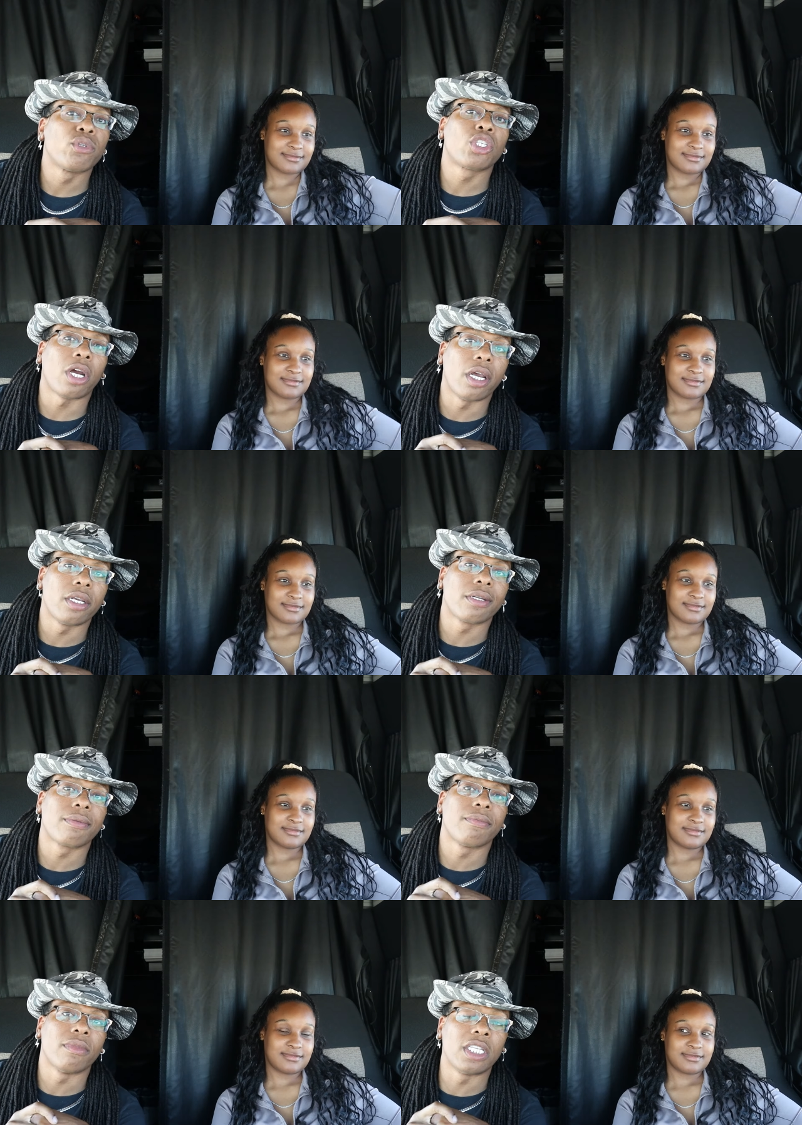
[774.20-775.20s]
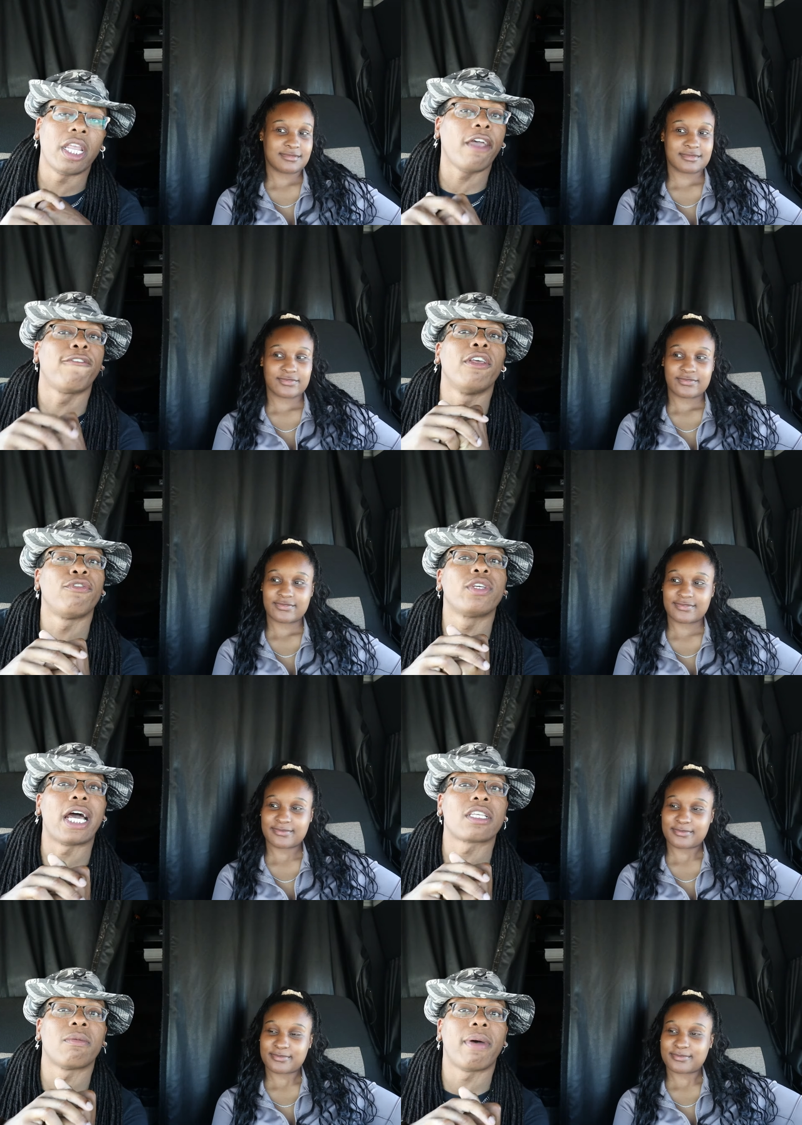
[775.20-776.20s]
Speaker 1: Try it. Definitely, if you
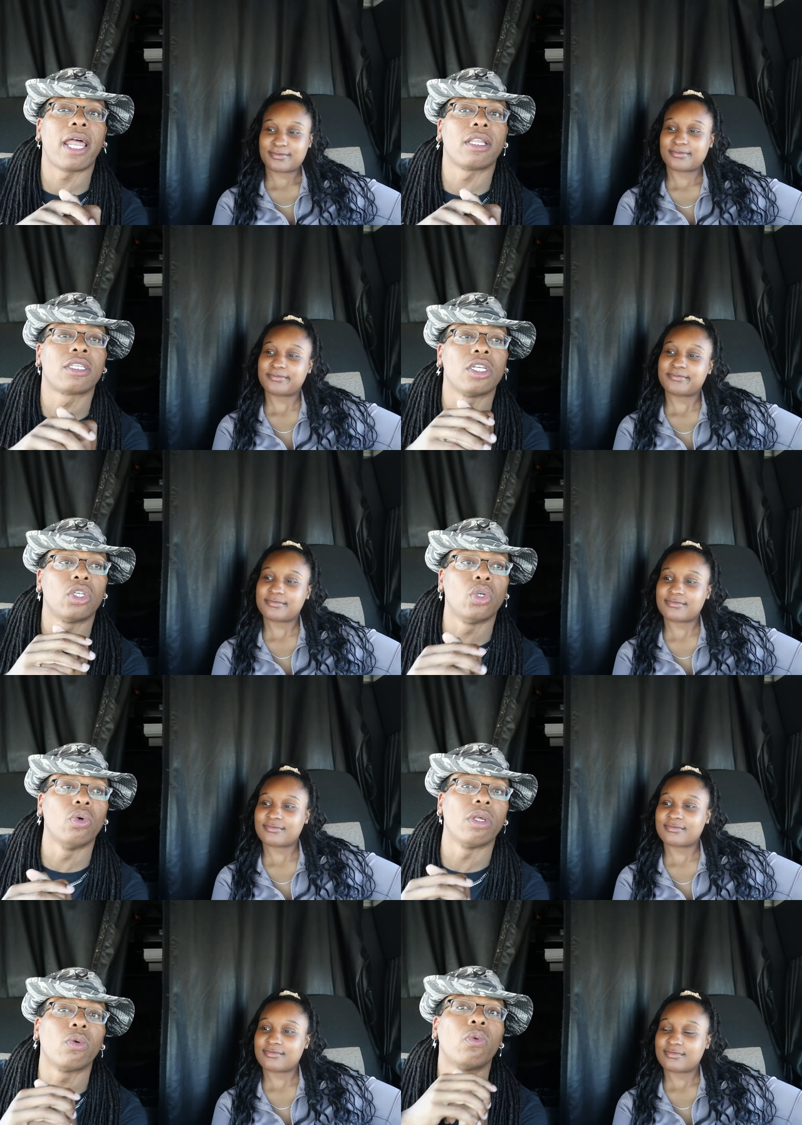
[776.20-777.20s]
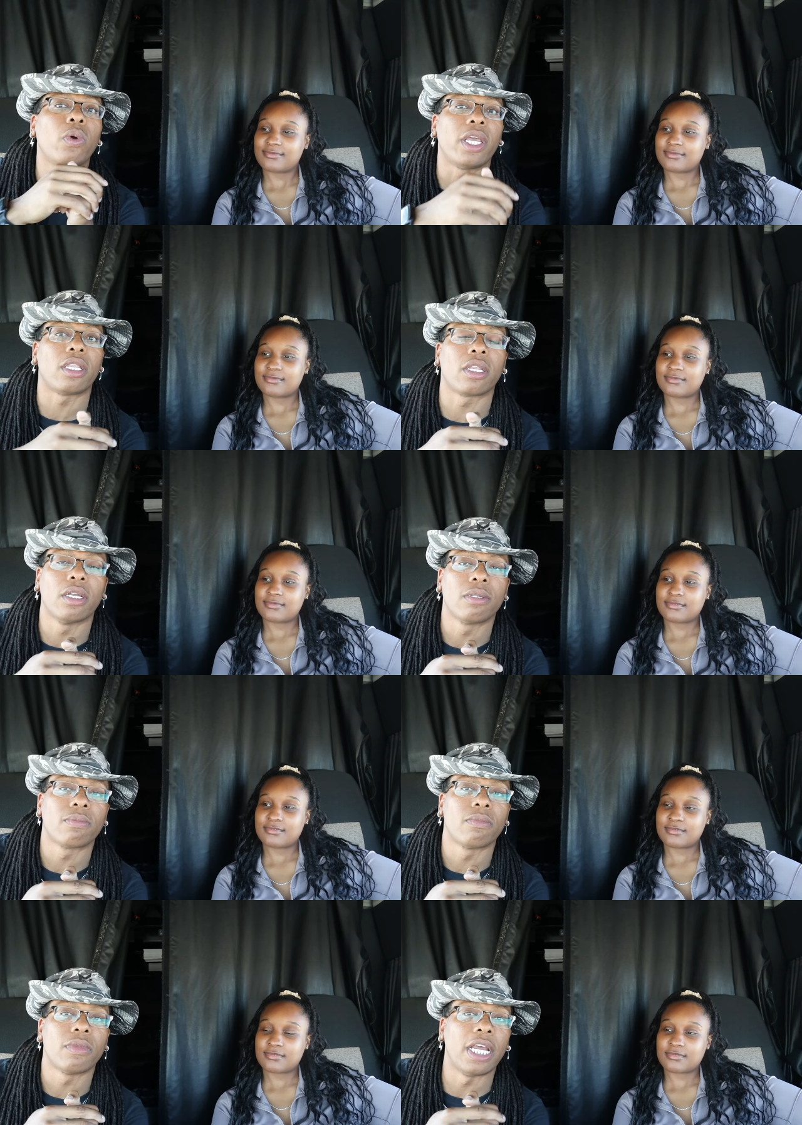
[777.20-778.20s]
got somebody to do it with,
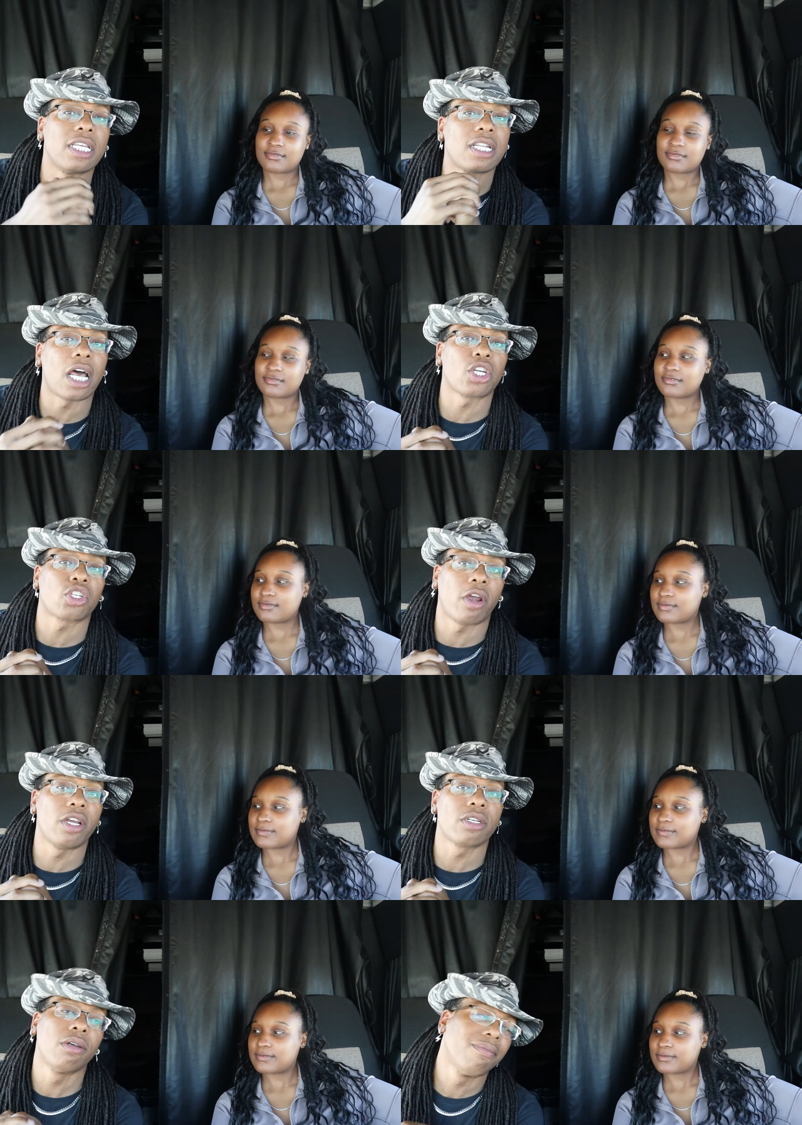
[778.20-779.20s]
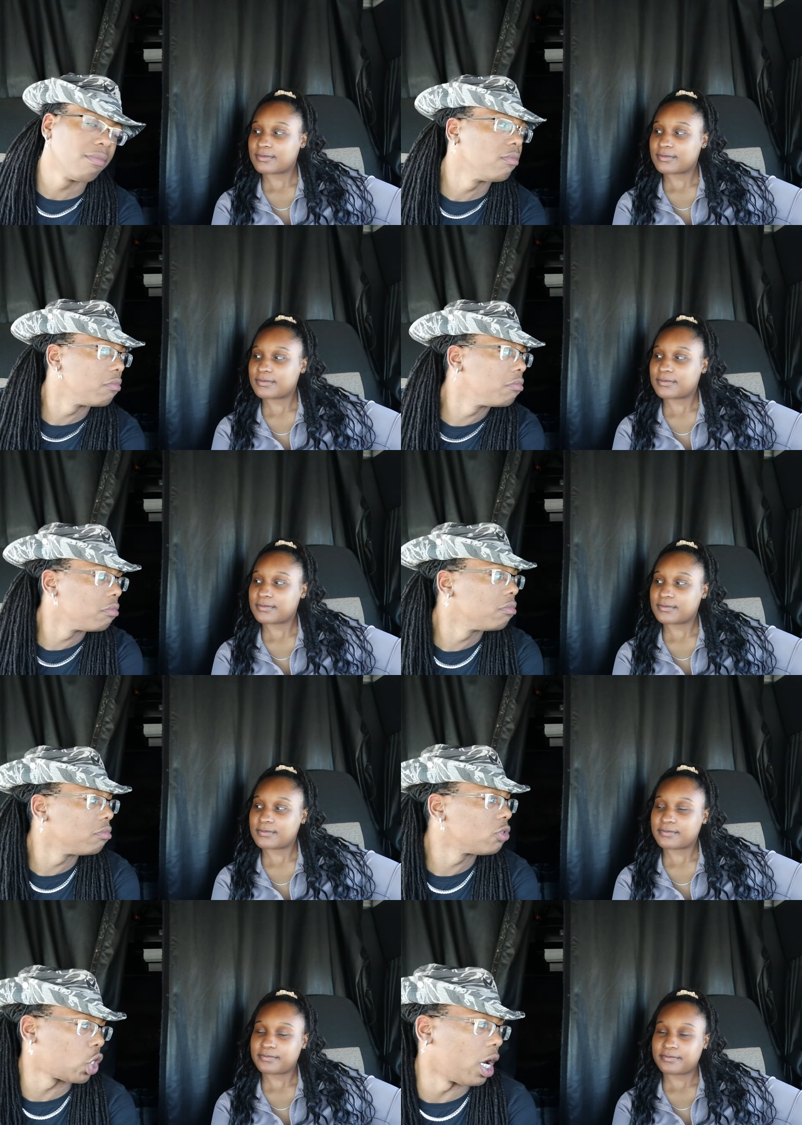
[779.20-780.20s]
and it's not a stranger,
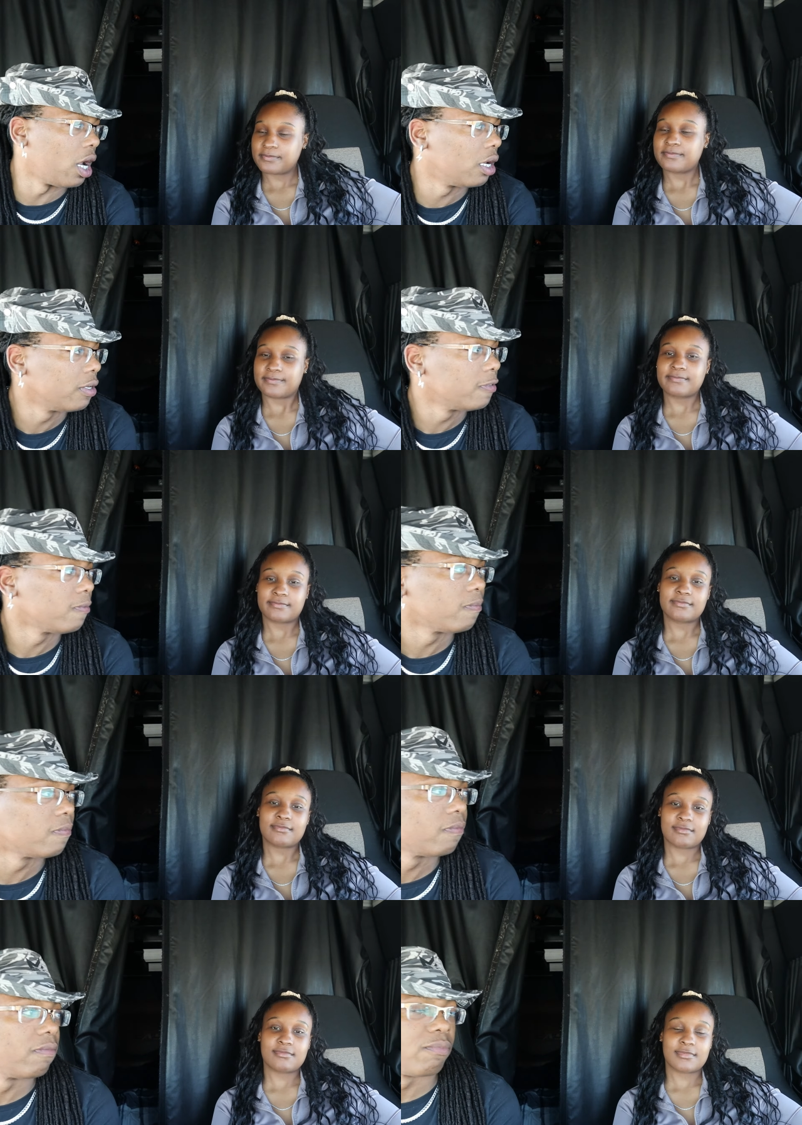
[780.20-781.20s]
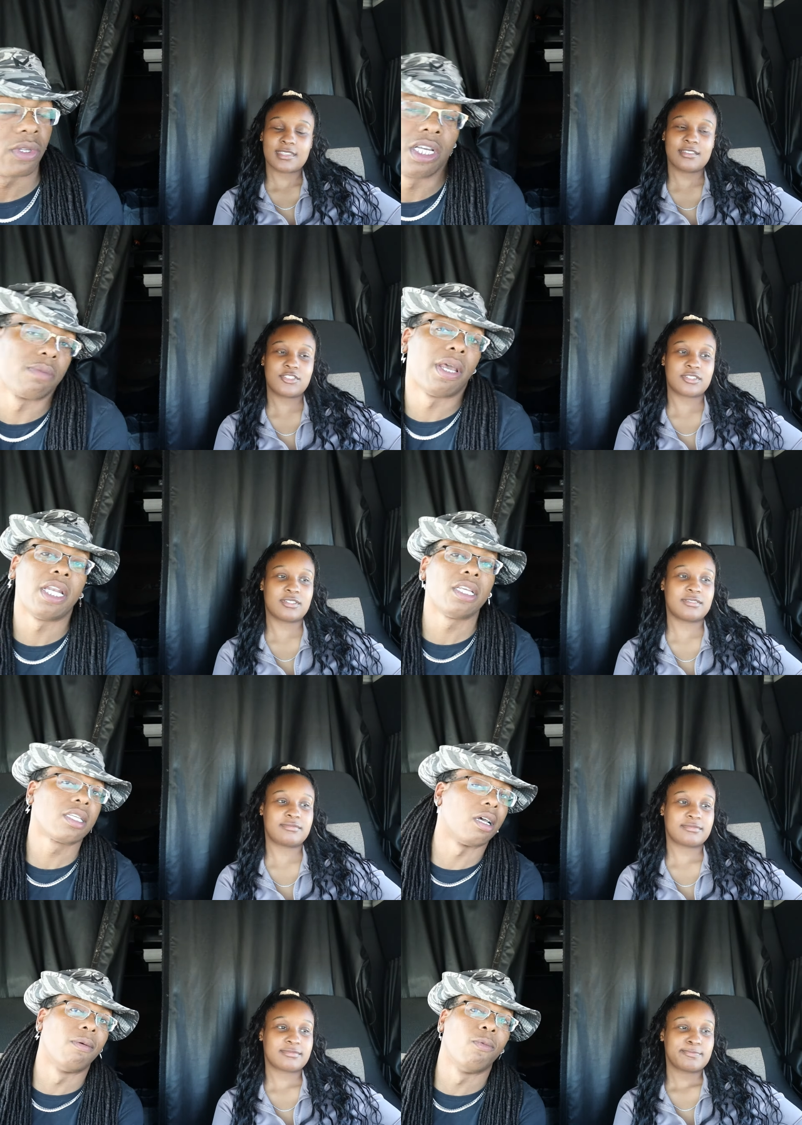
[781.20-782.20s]
try it. Cause man, this is
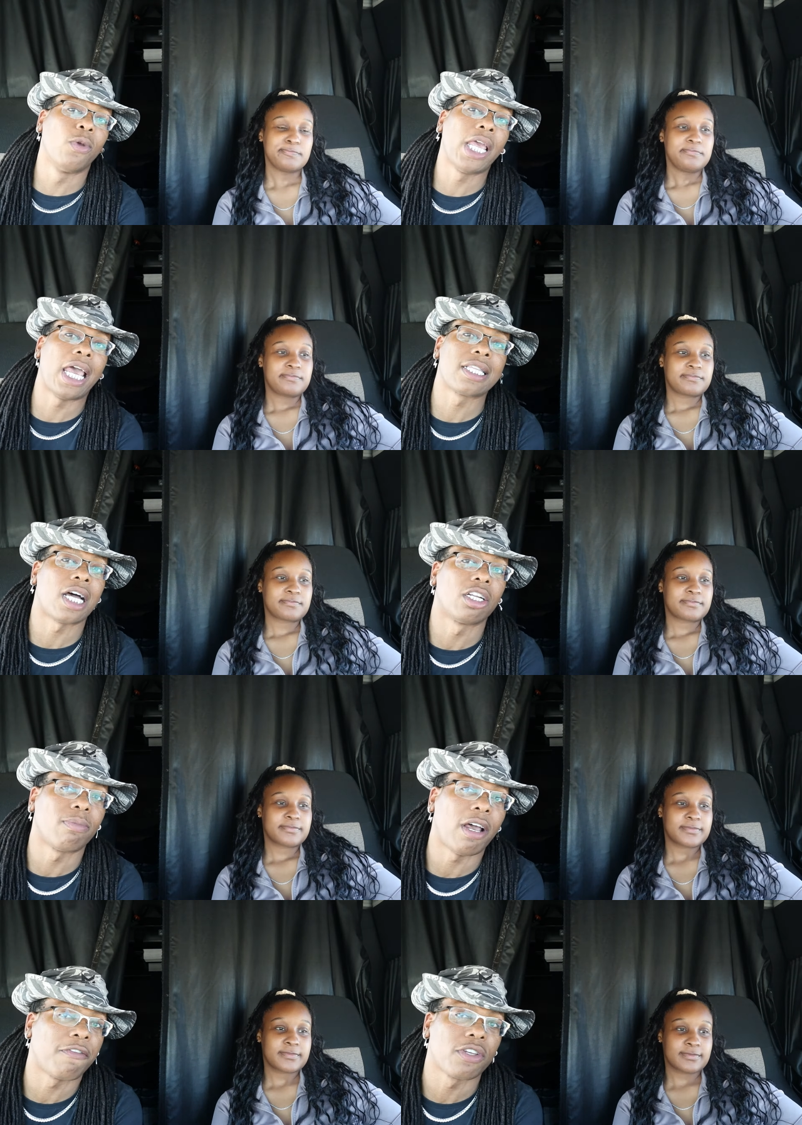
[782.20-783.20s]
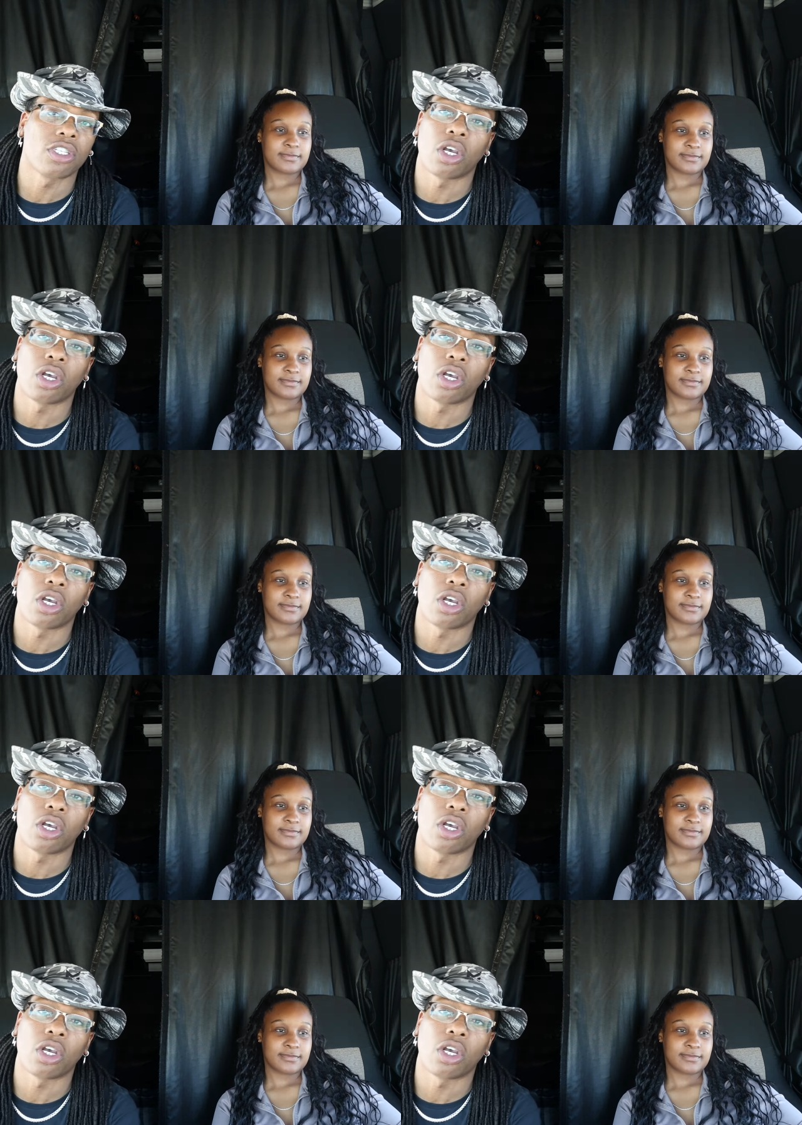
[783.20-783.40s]
something we had talked about for